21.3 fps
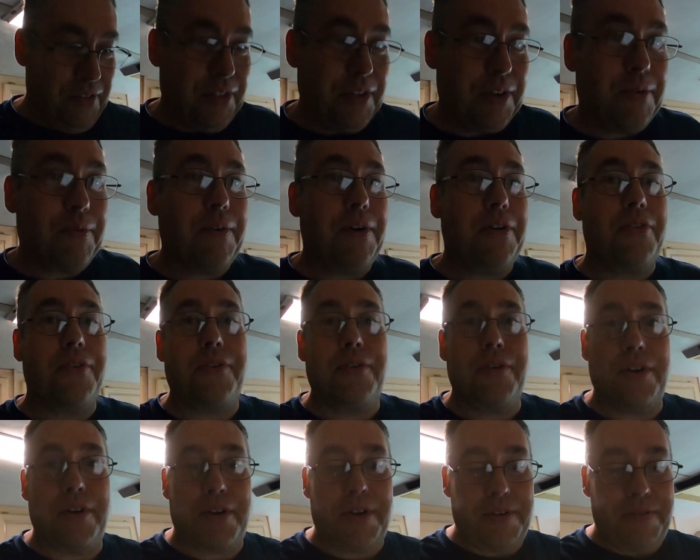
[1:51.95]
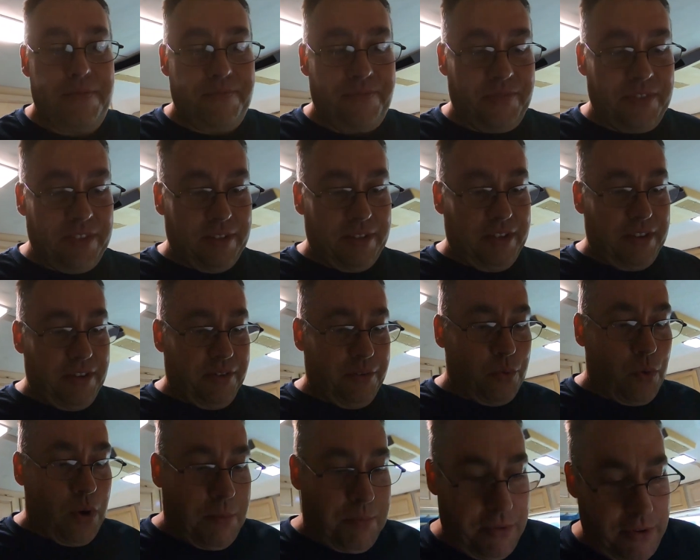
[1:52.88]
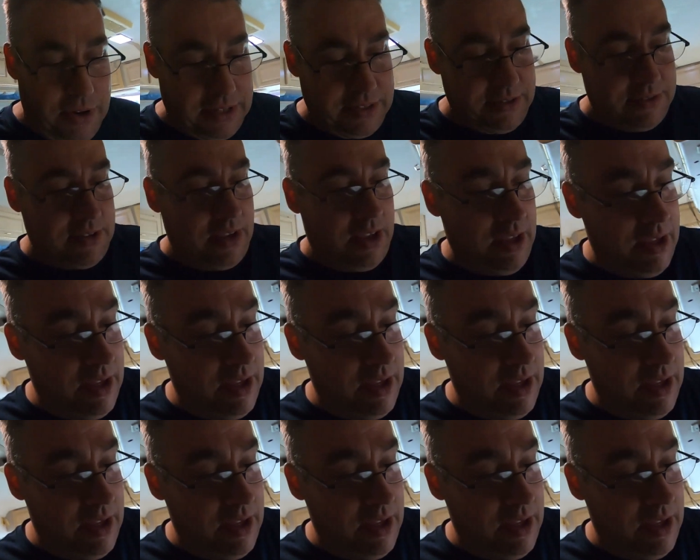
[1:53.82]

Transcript: Hopefully the weather, uh, you know, cooperates.